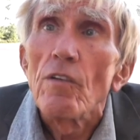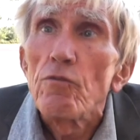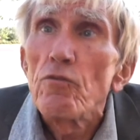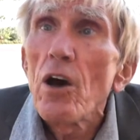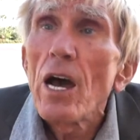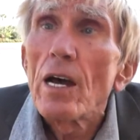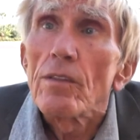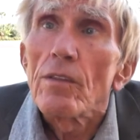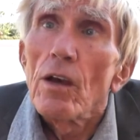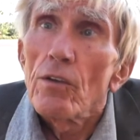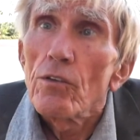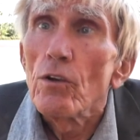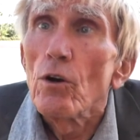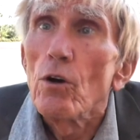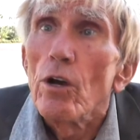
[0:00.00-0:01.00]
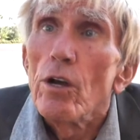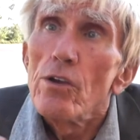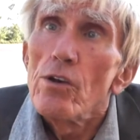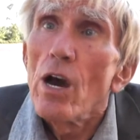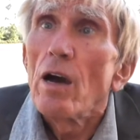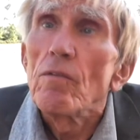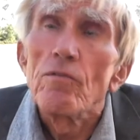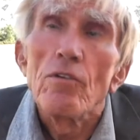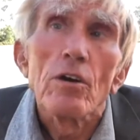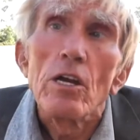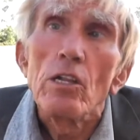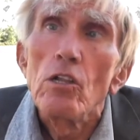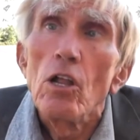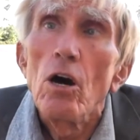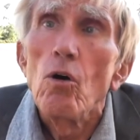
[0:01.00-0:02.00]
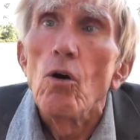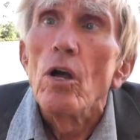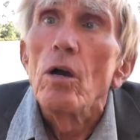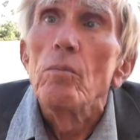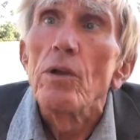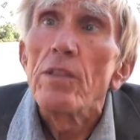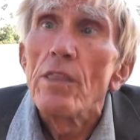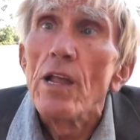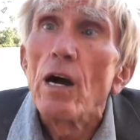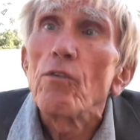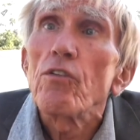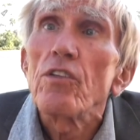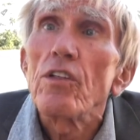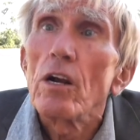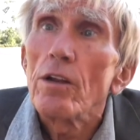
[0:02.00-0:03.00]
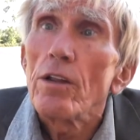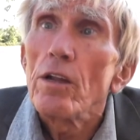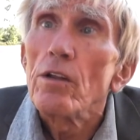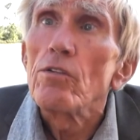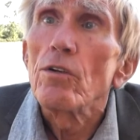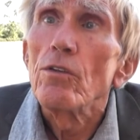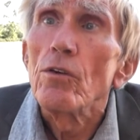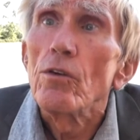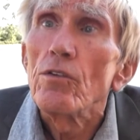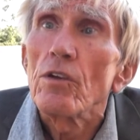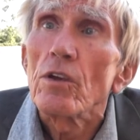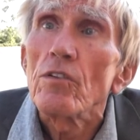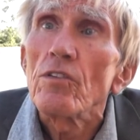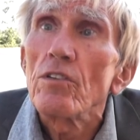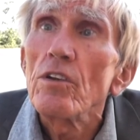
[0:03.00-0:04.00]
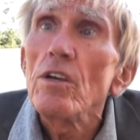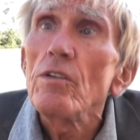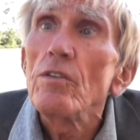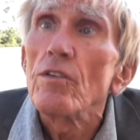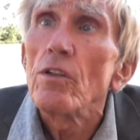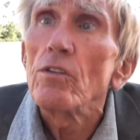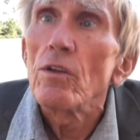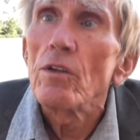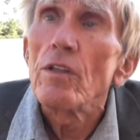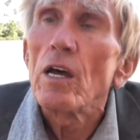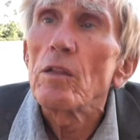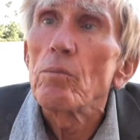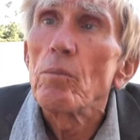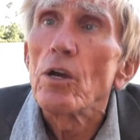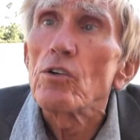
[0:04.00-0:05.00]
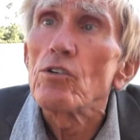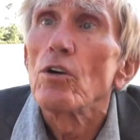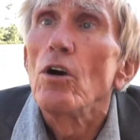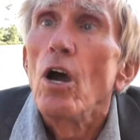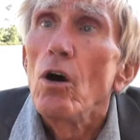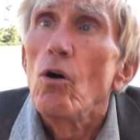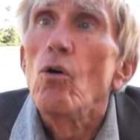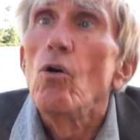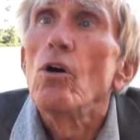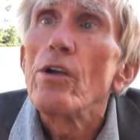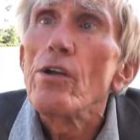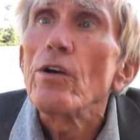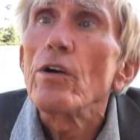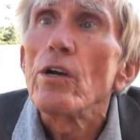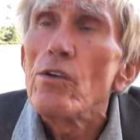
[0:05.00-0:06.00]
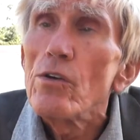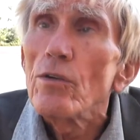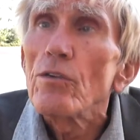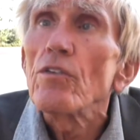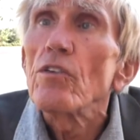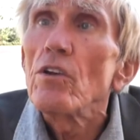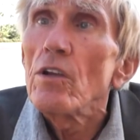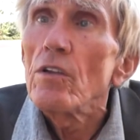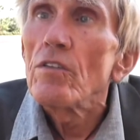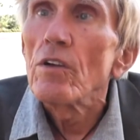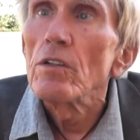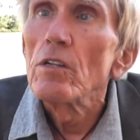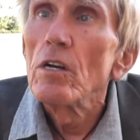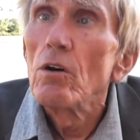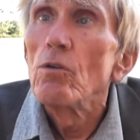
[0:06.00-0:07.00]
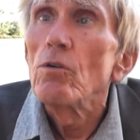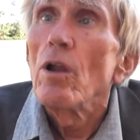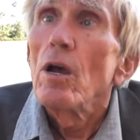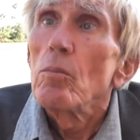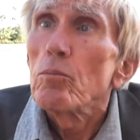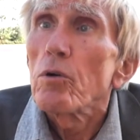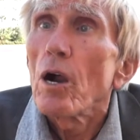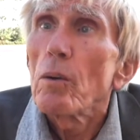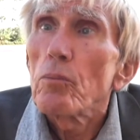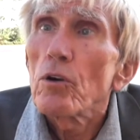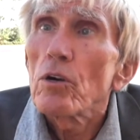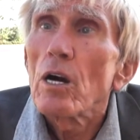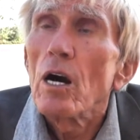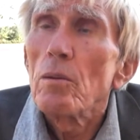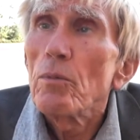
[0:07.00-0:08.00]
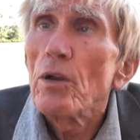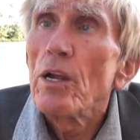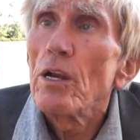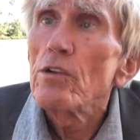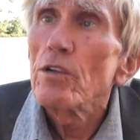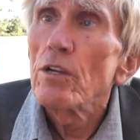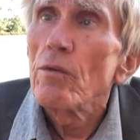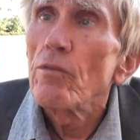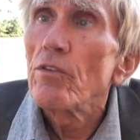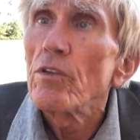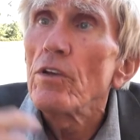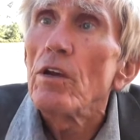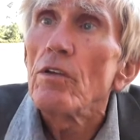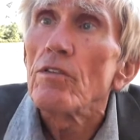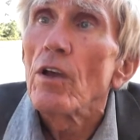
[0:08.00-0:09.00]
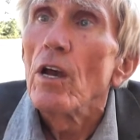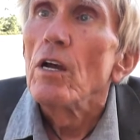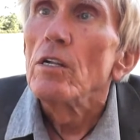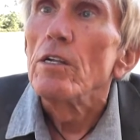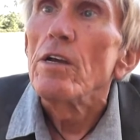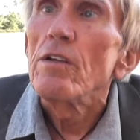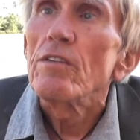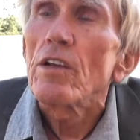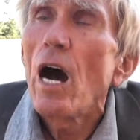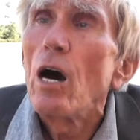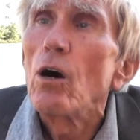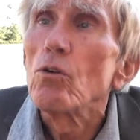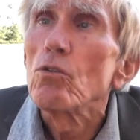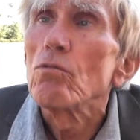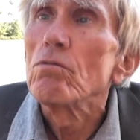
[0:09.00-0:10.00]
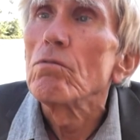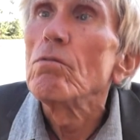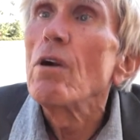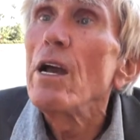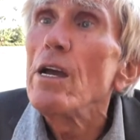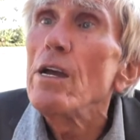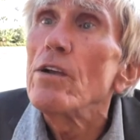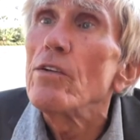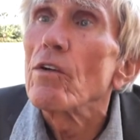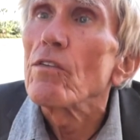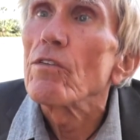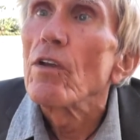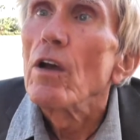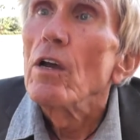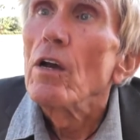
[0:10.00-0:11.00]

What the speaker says: fat, so you have very low. But now start introducing seeds into that mixture, or you can use seeds alone. Proper combination of seeds leaves outrageous